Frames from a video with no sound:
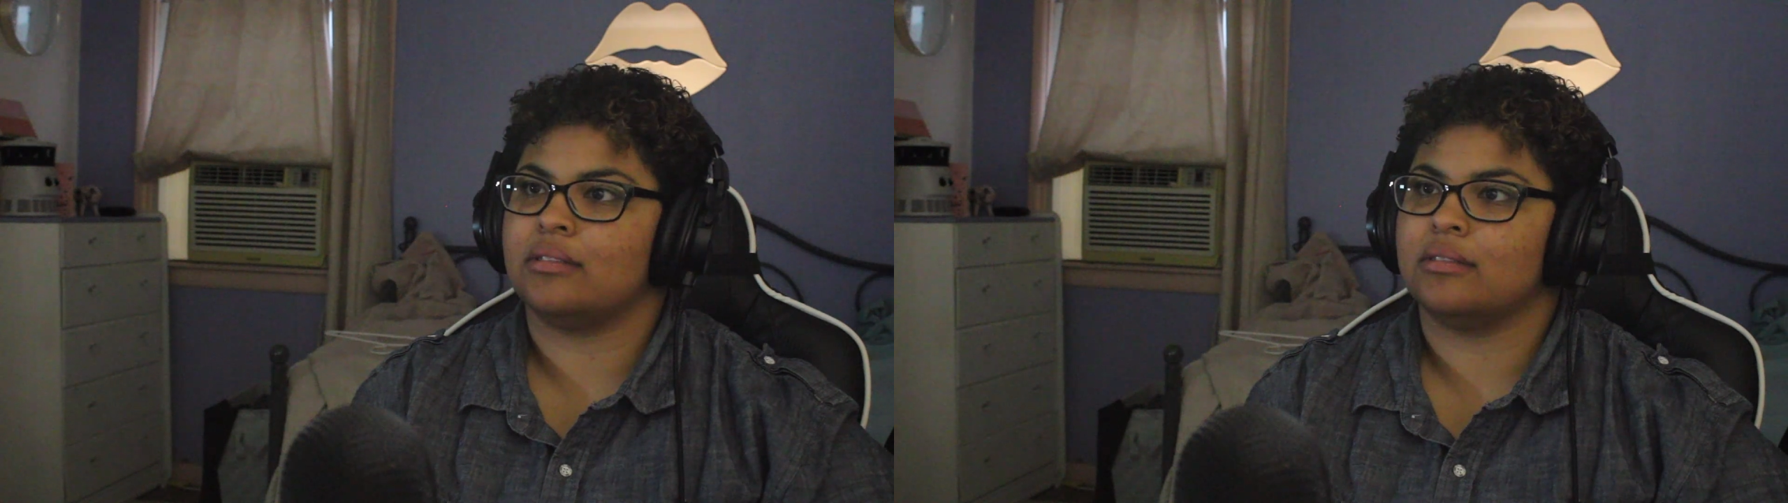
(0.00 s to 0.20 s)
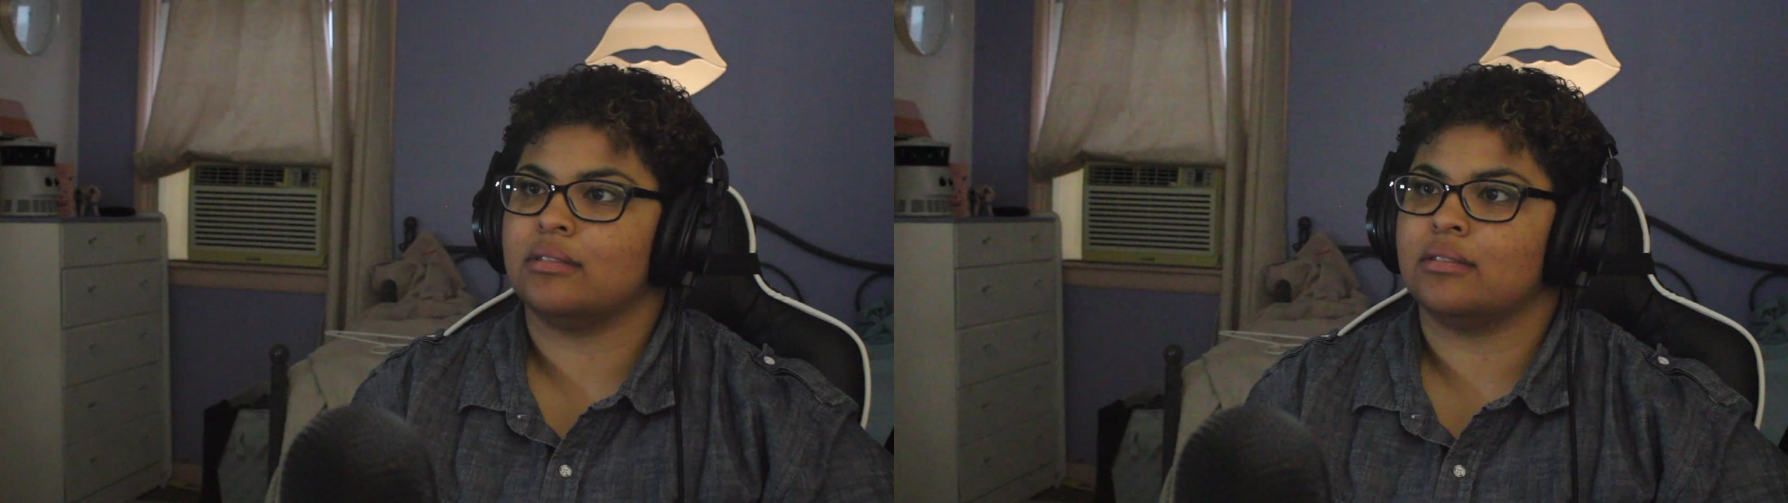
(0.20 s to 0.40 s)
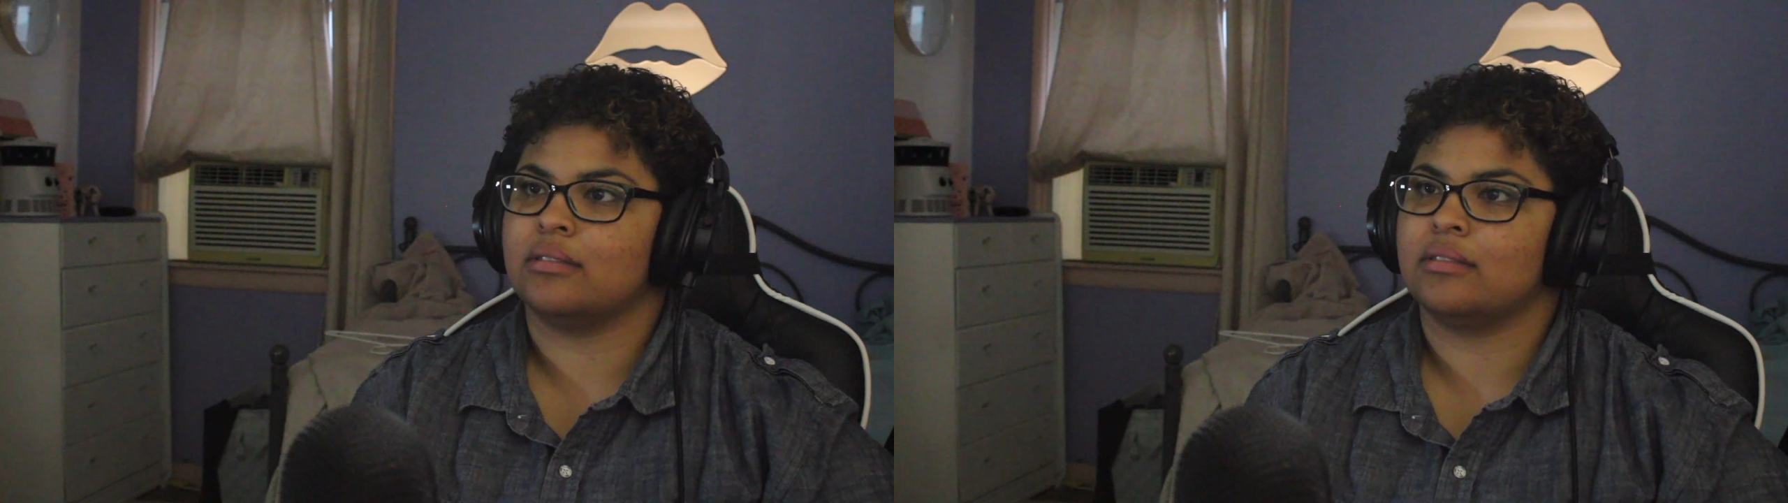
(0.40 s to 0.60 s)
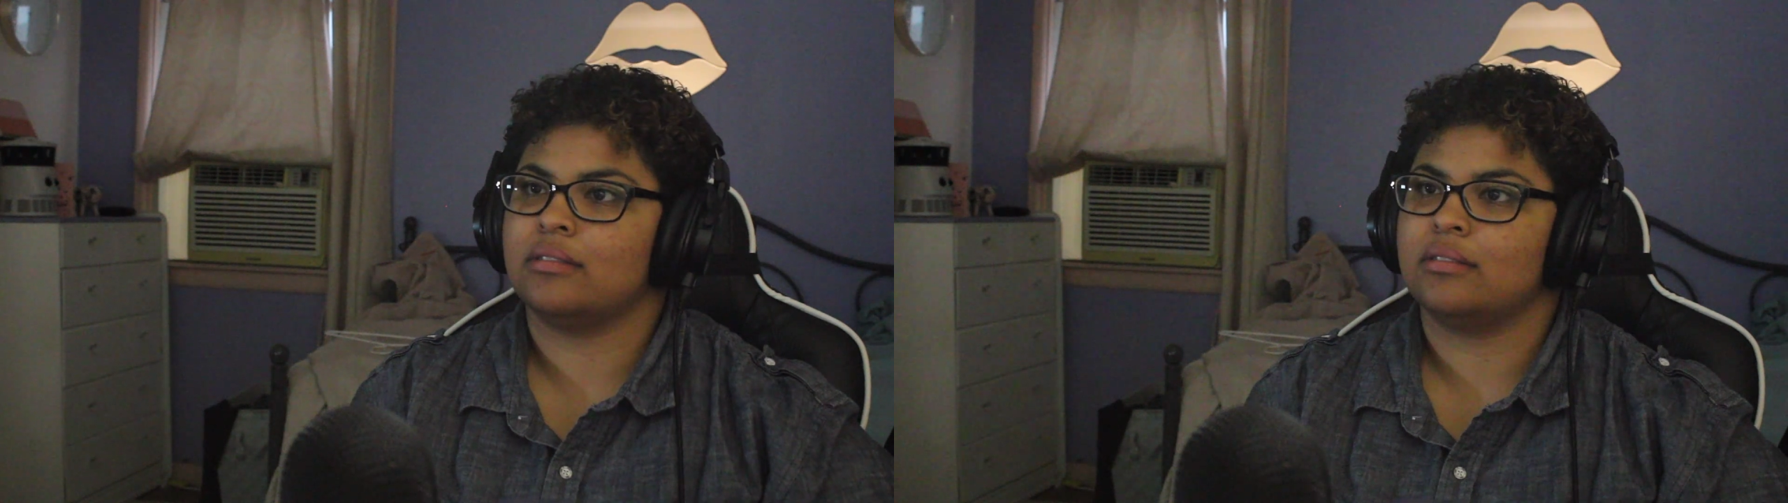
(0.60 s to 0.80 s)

whole